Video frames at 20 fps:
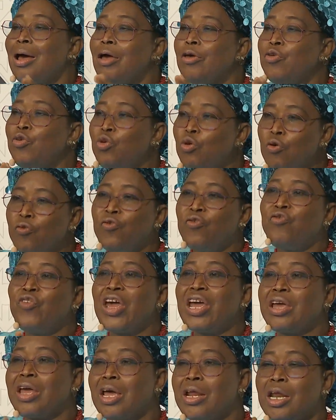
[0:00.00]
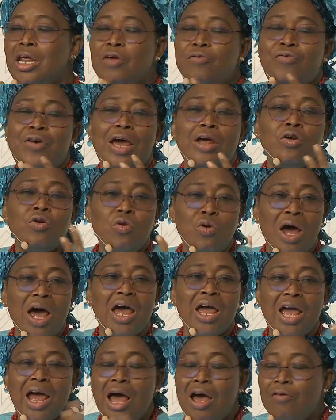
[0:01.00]
youth, they can, if I know
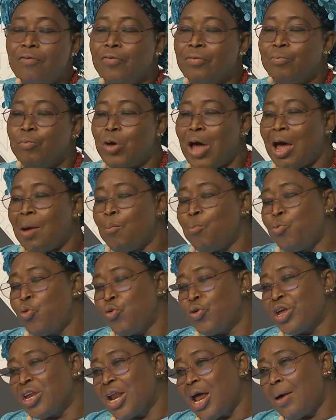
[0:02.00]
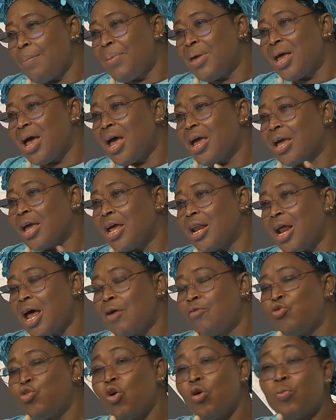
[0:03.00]
I have, I'm Burkinabe, I can
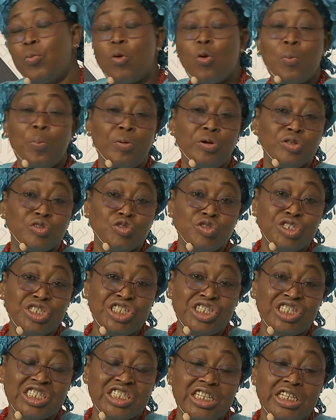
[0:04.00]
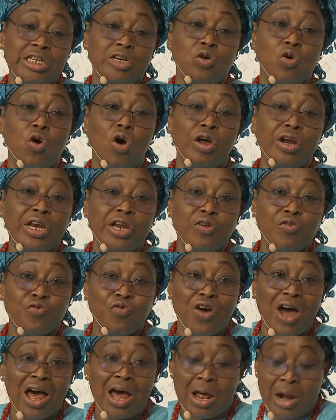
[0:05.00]
have job opportunity in Cote
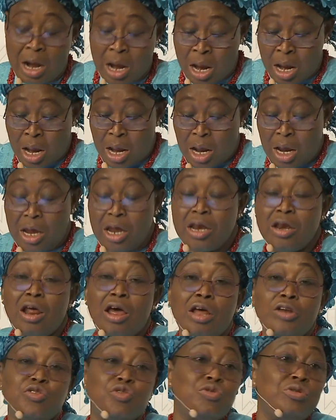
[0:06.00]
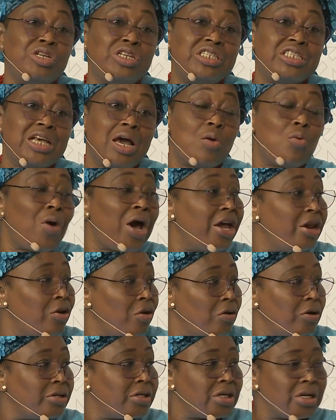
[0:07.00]
d'Ivoire, in Tunisia, why
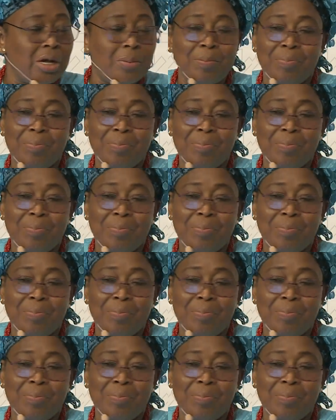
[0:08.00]
not?